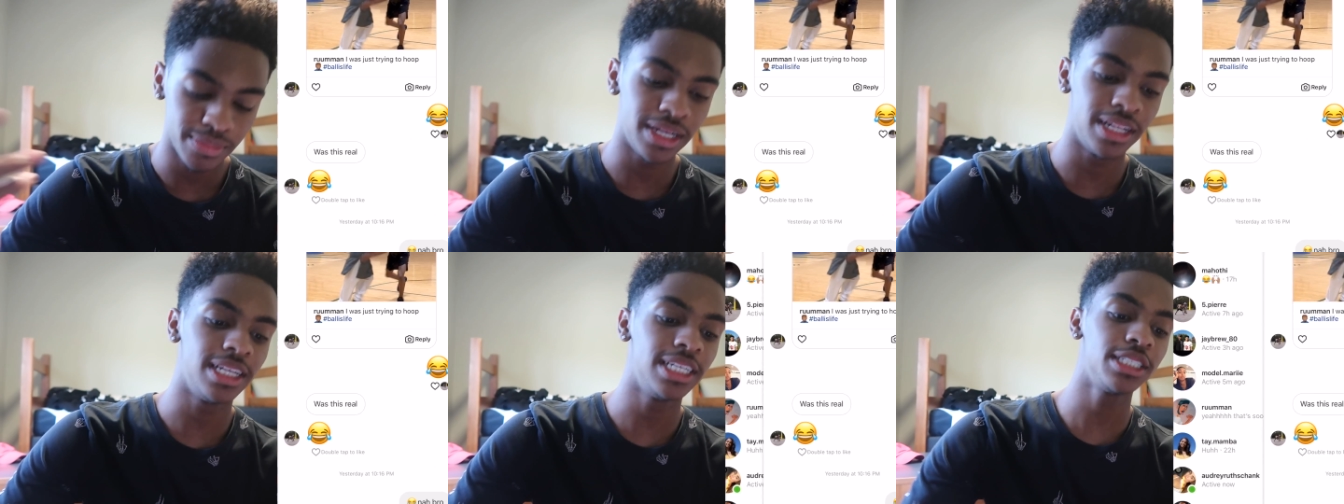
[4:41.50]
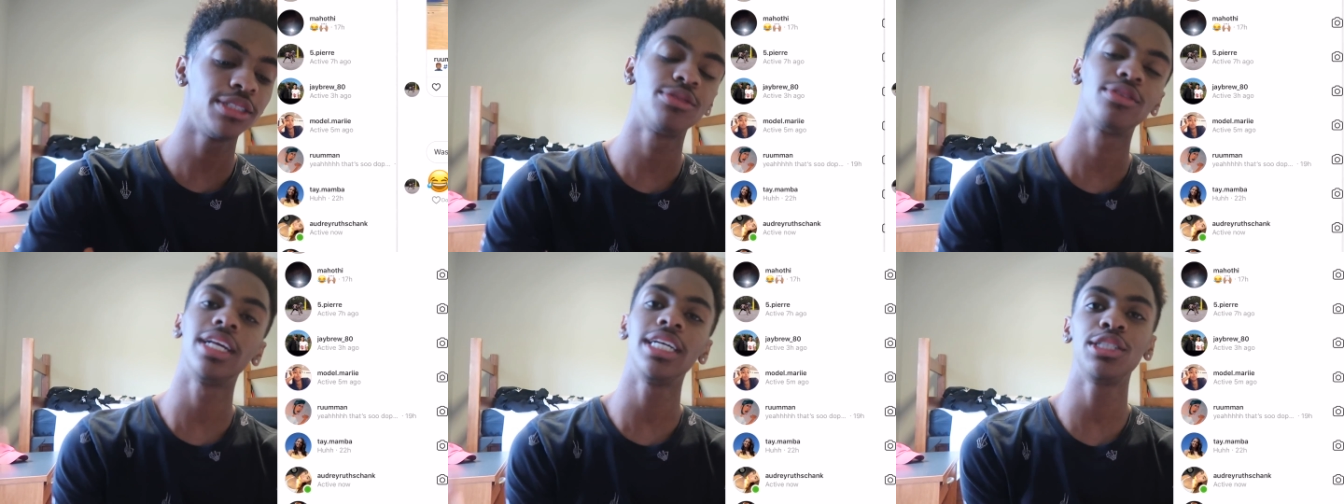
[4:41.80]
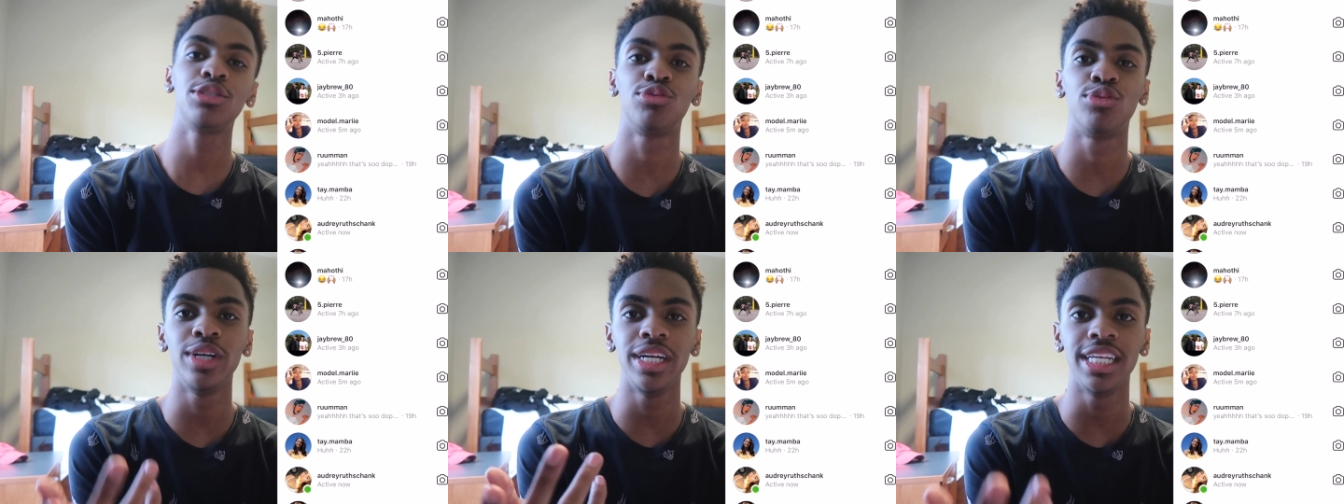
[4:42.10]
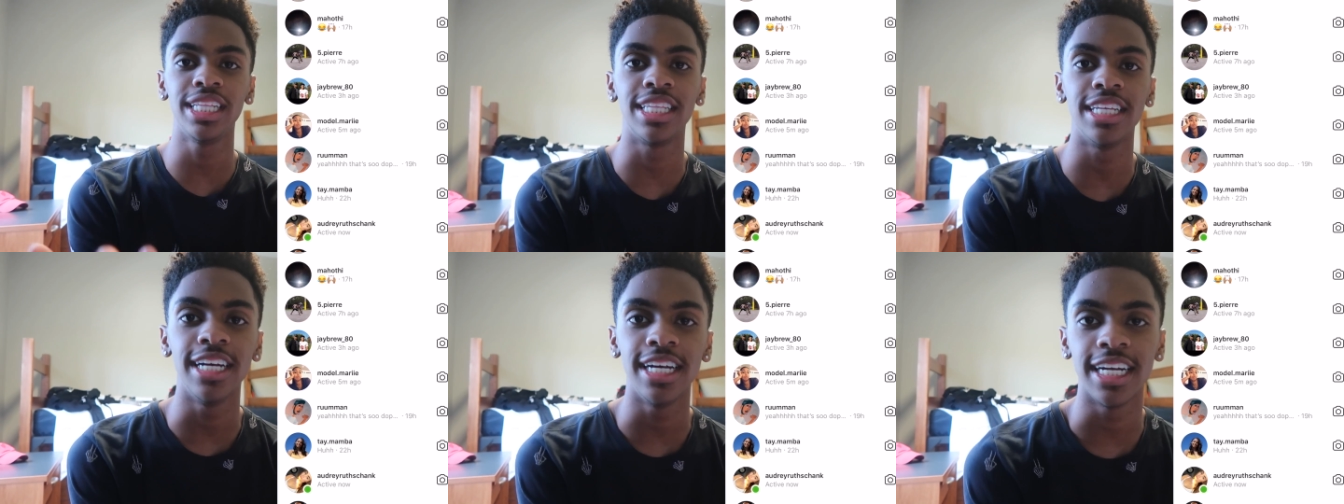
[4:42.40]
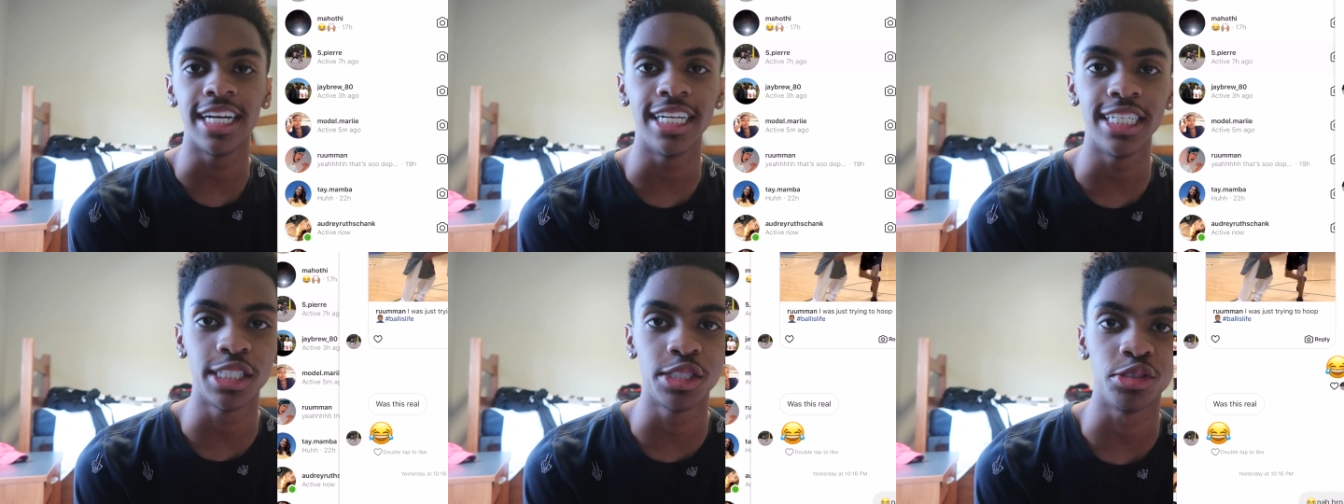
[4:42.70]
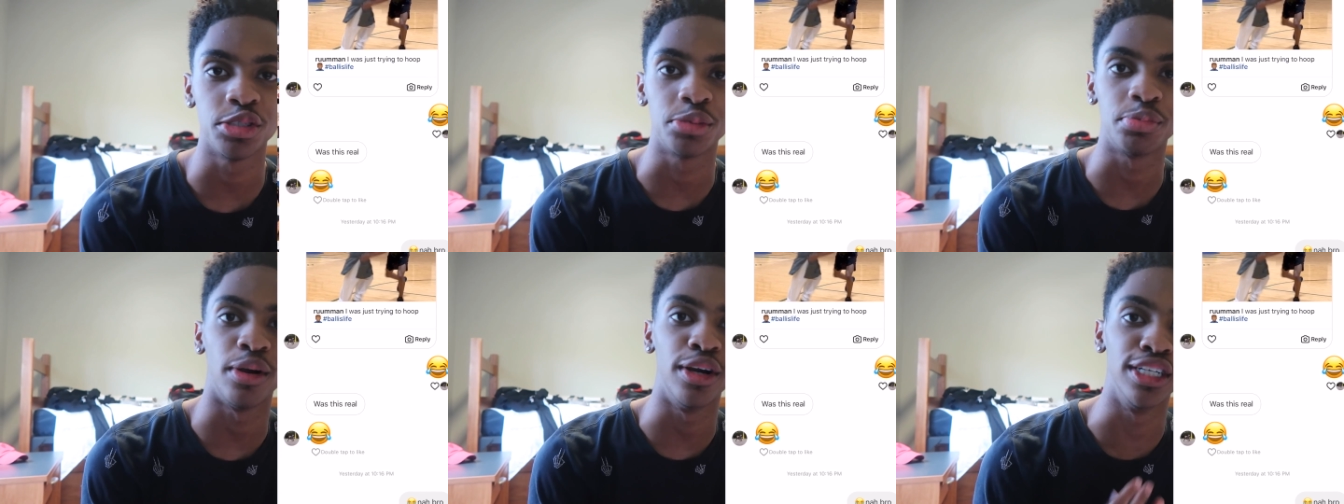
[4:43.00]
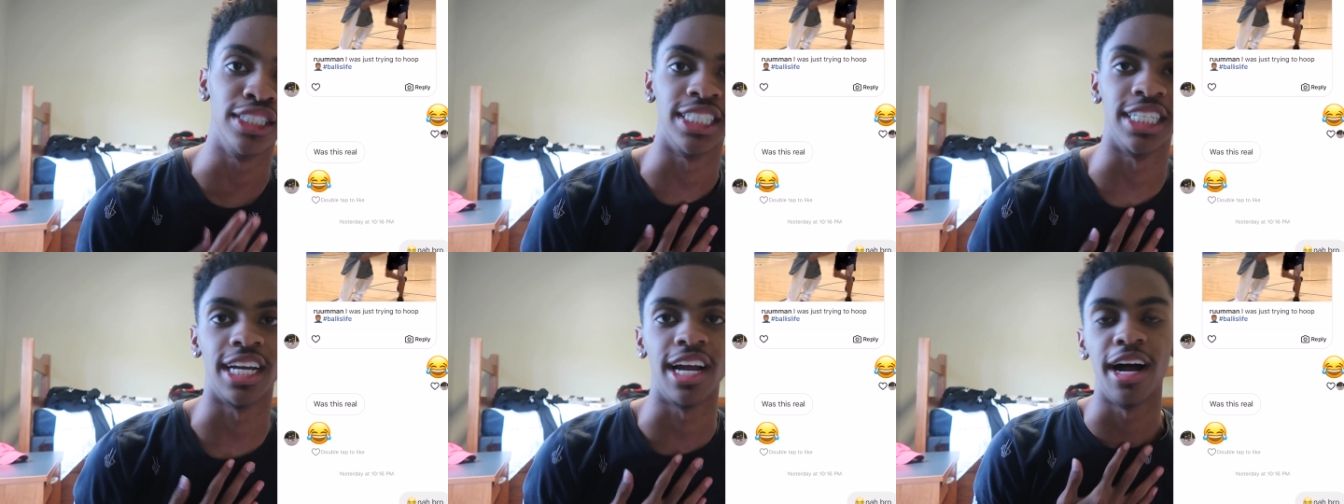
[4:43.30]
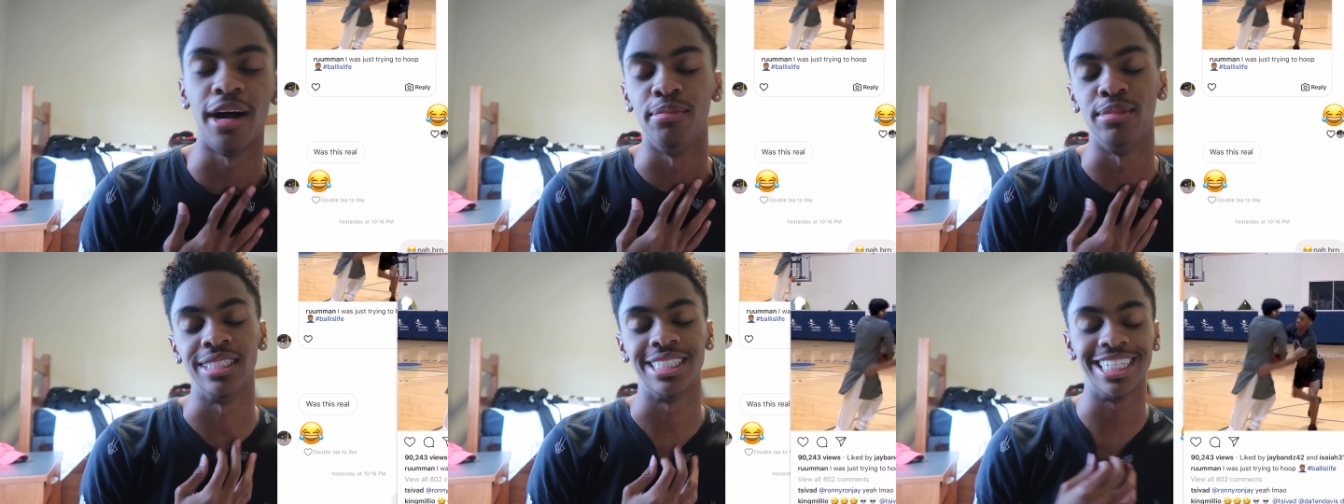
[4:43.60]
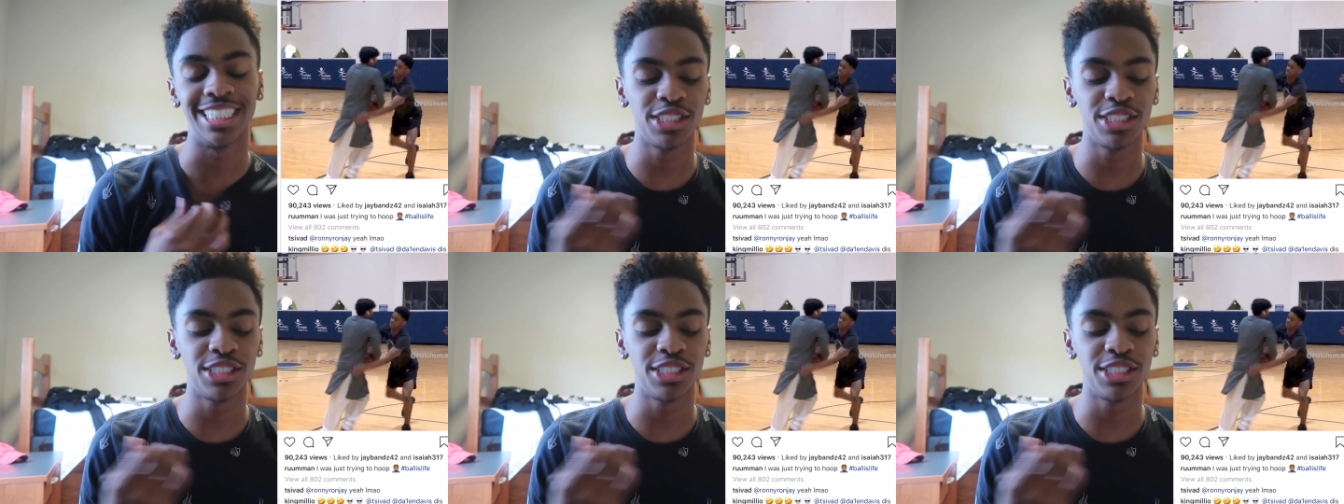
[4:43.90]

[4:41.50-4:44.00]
Man, let's let's read the initials person comment.